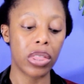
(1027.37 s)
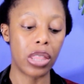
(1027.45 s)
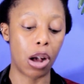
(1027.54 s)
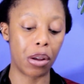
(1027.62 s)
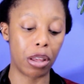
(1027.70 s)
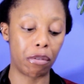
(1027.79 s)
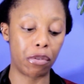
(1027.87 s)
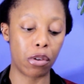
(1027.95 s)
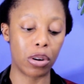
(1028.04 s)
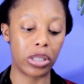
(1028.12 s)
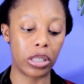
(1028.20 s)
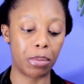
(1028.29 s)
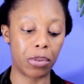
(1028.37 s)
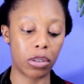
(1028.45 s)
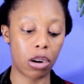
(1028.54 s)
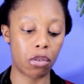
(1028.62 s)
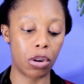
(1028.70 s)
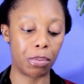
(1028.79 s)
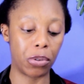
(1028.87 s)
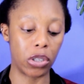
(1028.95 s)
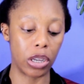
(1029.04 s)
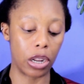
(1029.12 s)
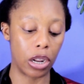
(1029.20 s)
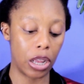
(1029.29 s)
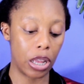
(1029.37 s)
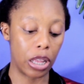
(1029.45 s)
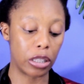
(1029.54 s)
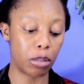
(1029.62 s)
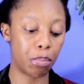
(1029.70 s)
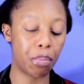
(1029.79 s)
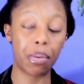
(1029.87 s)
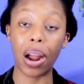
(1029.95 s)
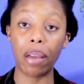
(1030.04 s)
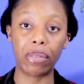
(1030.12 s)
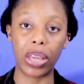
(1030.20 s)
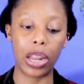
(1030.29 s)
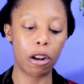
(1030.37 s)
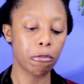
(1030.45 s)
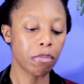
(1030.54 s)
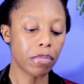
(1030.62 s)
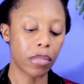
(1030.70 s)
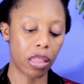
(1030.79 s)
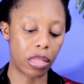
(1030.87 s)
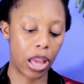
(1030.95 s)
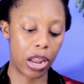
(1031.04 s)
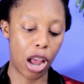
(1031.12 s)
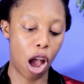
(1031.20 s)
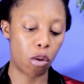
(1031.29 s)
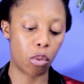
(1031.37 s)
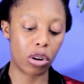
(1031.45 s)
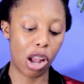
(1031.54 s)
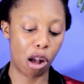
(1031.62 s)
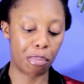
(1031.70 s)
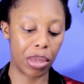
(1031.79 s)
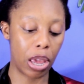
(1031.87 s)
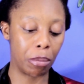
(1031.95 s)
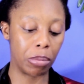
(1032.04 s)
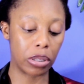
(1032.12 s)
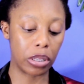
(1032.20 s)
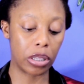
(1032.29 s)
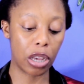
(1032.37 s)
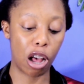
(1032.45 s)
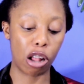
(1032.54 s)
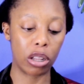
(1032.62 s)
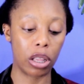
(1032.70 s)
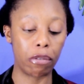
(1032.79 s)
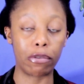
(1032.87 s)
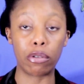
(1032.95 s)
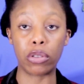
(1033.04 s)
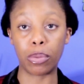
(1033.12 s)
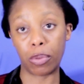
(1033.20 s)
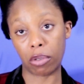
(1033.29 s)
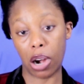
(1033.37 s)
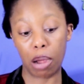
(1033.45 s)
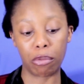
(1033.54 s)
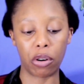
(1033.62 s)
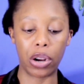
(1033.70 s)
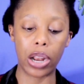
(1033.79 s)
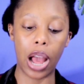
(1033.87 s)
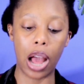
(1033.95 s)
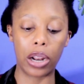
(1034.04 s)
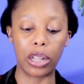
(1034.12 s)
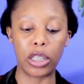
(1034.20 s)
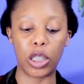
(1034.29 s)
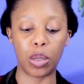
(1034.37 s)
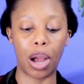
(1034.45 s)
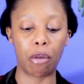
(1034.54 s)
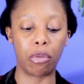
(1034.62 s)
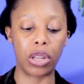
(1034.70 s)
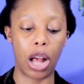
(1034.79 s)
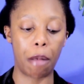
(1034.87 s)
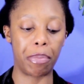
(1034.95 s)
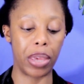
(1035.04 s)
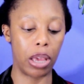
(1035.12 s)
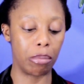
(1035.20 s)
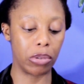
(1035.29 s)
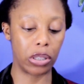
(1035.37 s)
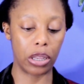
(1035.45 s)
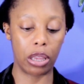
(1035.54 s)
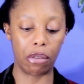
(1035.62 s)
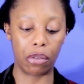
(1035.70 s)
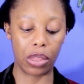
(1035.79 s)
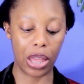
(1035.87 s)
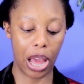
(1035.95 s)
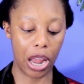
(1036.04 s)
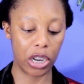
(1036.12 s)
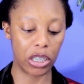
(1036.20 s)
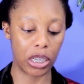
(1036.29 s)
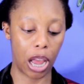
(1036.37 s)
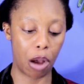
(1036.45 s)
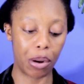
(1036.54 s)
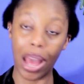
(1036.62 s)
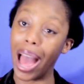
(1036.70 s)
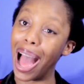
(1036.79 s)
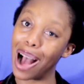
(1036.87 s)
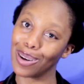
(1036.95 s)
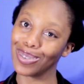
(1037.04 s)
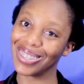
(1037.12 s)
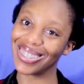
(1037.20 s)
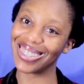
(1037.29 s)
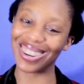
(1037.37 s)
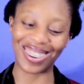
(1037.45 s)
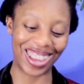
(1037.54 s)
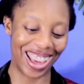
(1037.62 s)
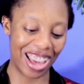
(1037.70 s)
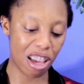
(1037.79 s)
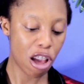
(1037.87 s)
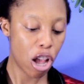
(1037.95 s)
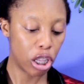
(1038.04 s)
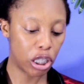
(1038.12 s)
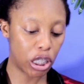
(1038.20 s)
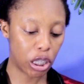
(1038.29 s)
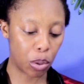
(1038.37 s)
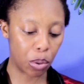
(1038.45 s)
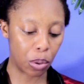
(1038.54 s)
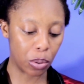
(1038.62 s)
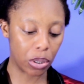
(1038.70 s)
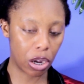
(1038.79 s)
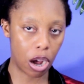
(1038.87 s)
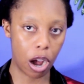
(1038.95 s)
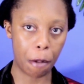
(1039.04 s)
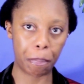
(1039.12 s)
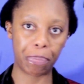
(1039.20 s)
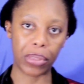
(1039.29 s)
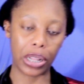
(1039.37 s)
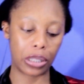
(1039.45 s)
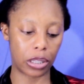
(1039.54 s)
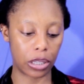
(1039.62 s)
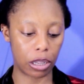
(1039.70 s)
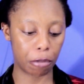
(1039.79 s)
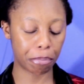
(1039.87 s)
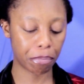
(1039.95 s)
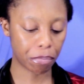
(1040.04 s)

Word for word: Now, if your subscription is private, then I will not be able to tell if you subscribed or not, and so I will not be able to give you that shout out. Okay, so hold on, let's see.